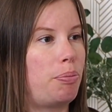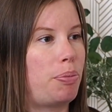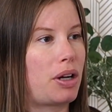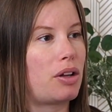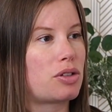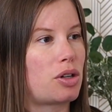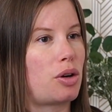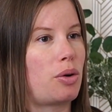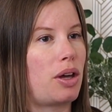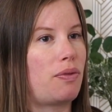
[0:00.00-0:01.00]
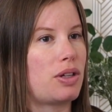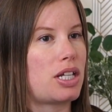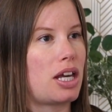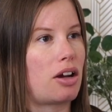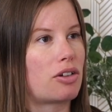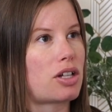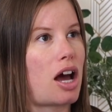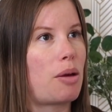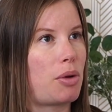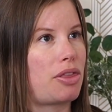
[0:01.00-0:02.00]
But also, if we take our
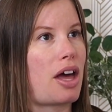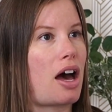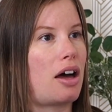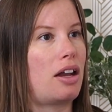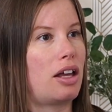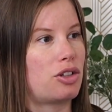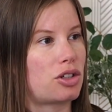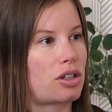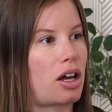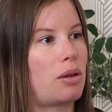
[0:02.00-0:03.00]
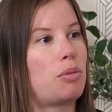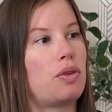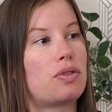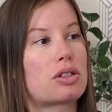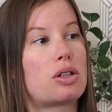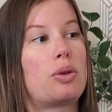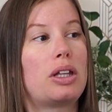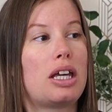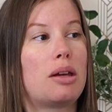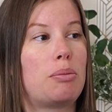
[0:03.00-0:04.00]
time with that and just kind of move
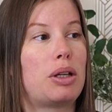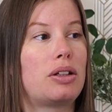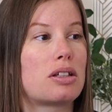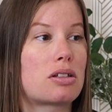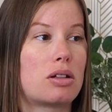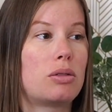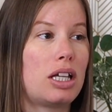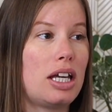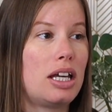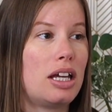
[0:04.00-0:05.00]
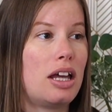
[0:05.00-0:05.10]
slowly and build it slowly,